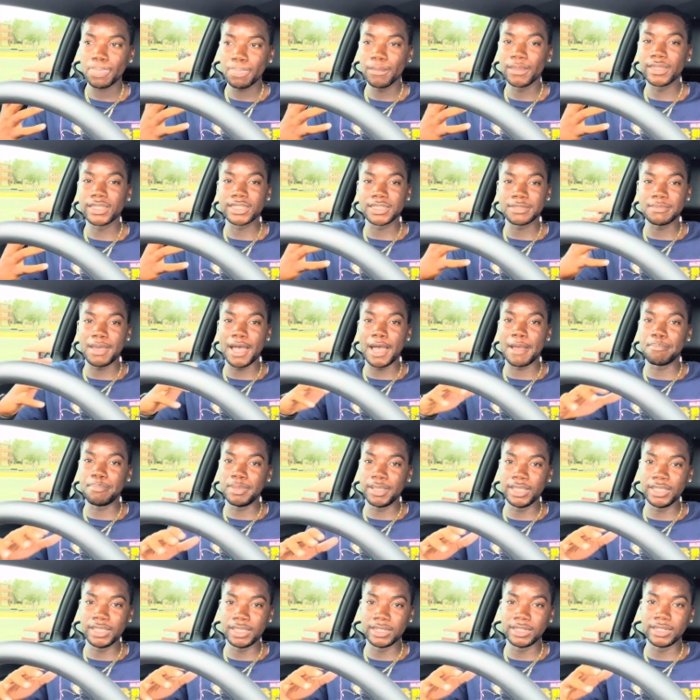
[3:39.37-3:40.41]
this is my
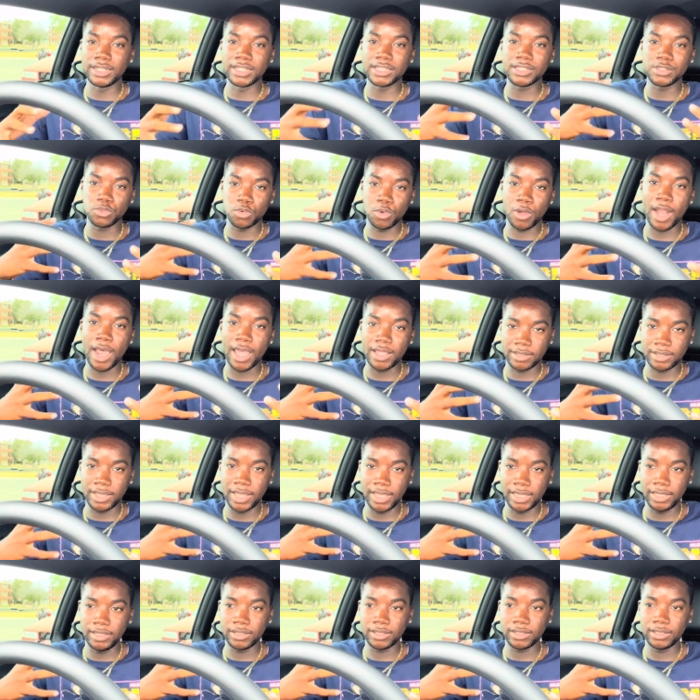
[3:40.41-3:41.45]
opinion, this is what I
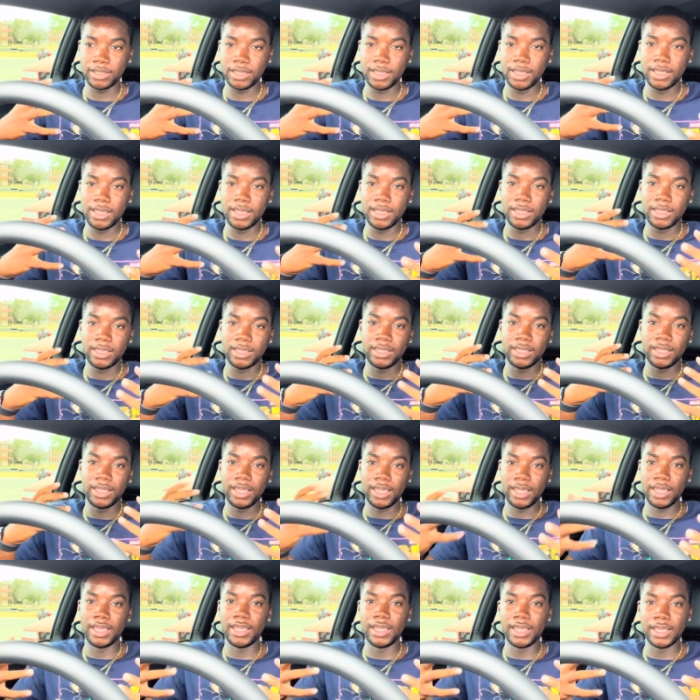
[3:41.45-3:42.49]
think,
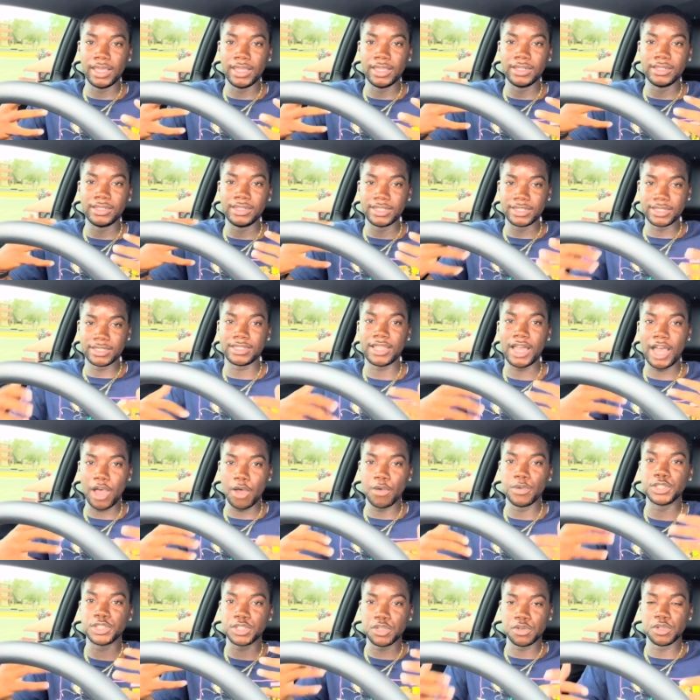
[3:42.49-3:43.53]
and this is
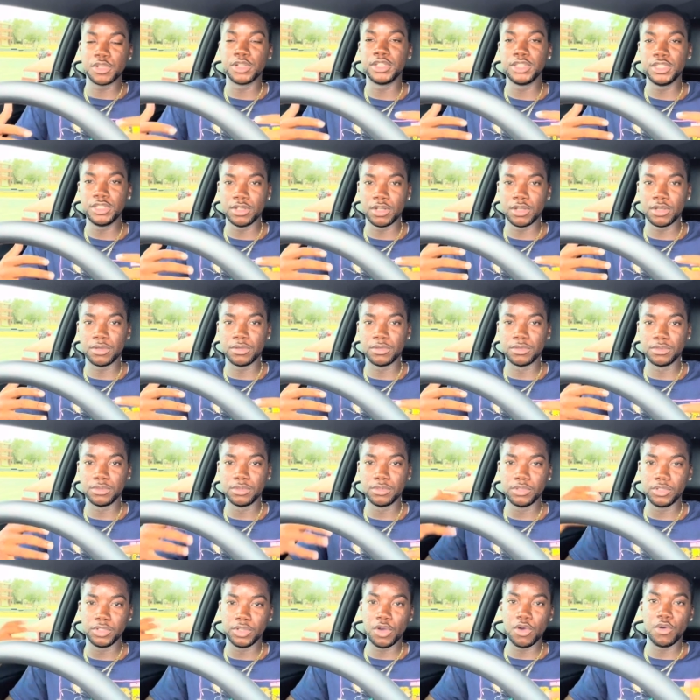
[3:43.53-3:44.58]
how it's gonna, you know,
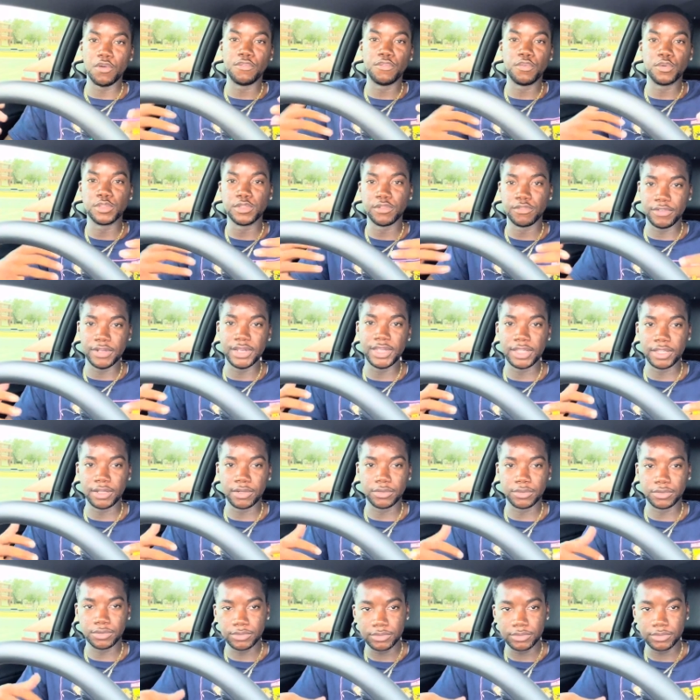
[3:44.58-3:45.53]
go for the video.